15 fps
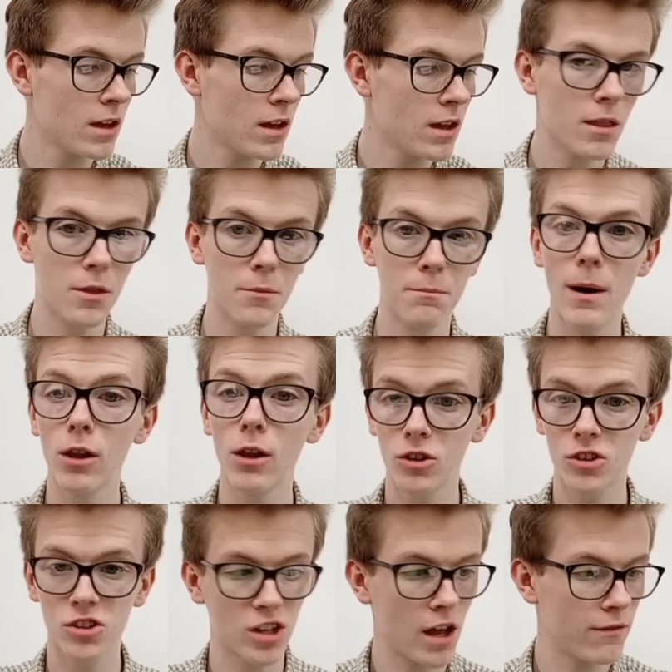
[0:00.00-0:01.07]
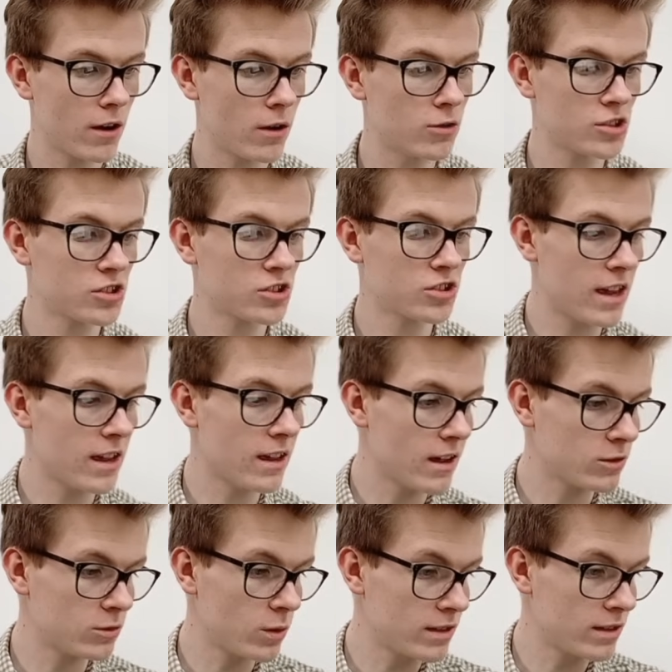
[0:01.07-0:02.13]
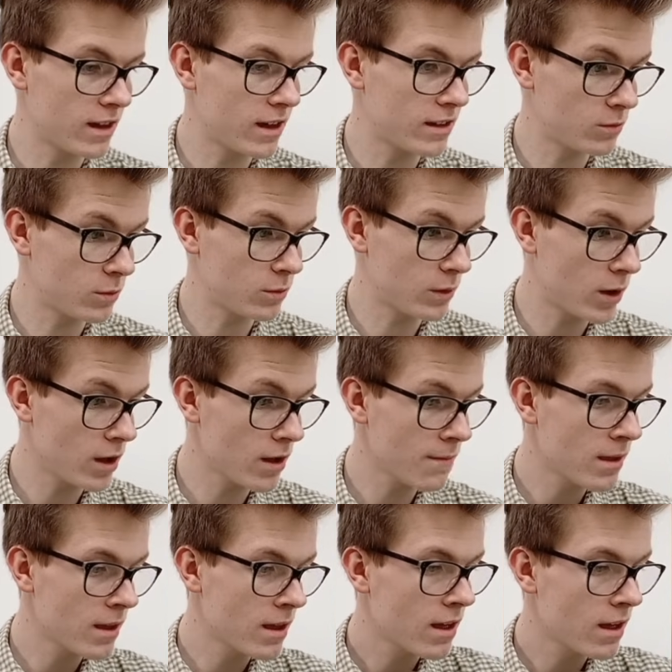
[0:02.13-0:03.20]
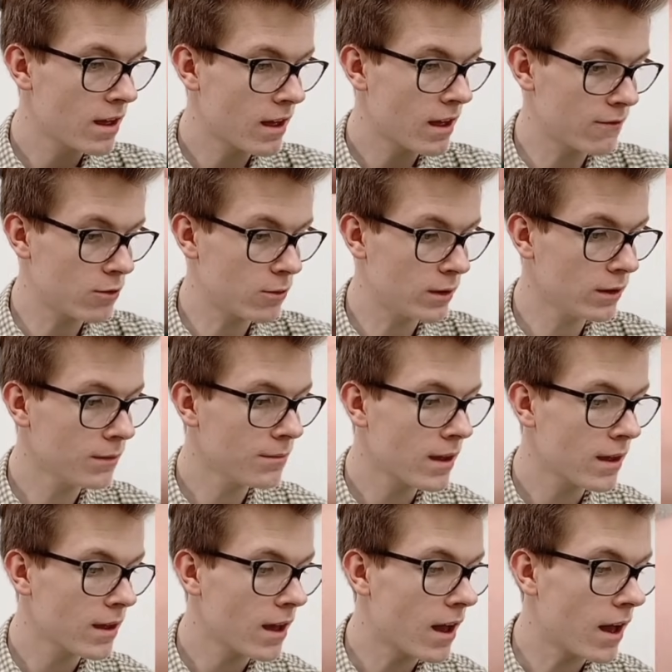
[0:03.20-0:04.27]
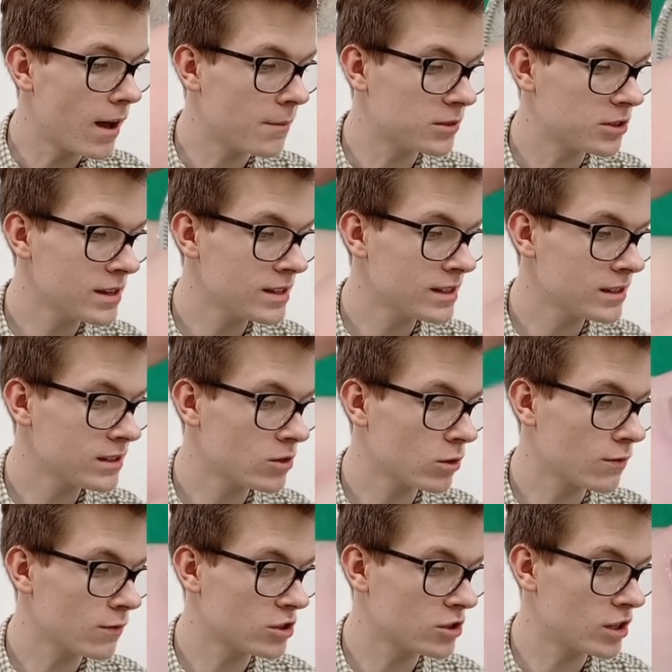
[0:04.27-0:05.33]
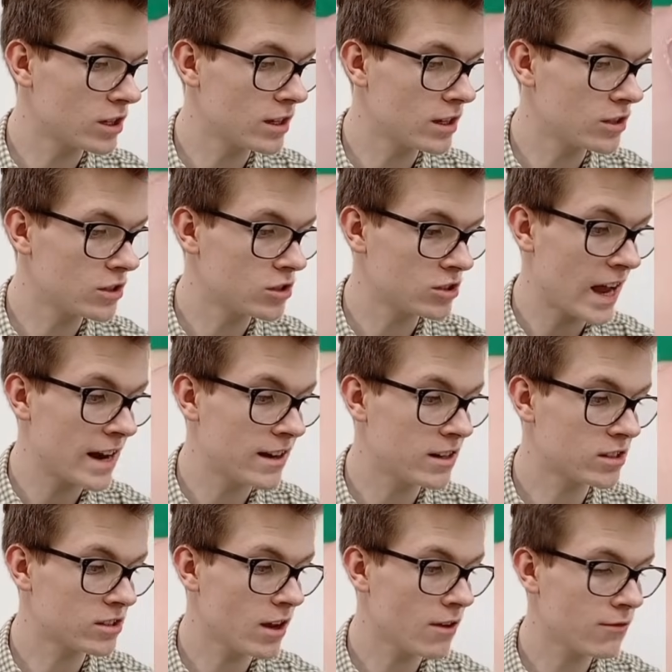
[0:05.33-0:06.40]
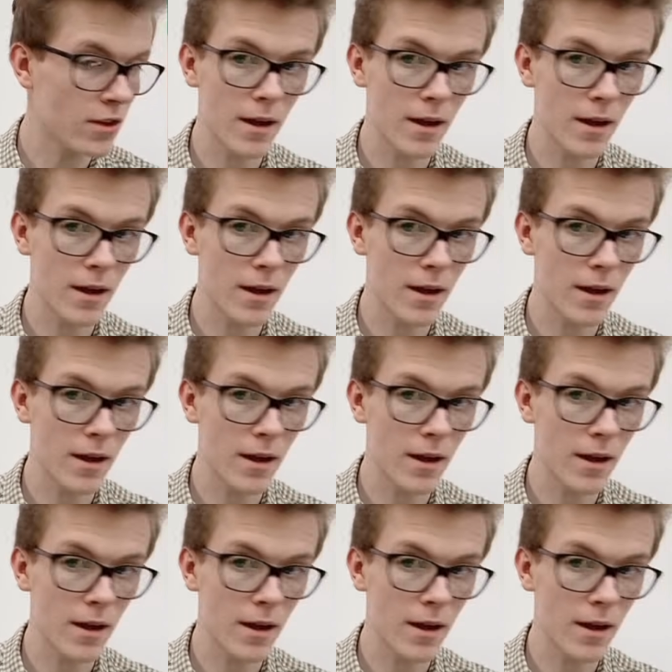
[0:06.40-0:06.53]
the bulk stuff, I'll just say, as we were, if you will. So this is sort of just the standard stuff that I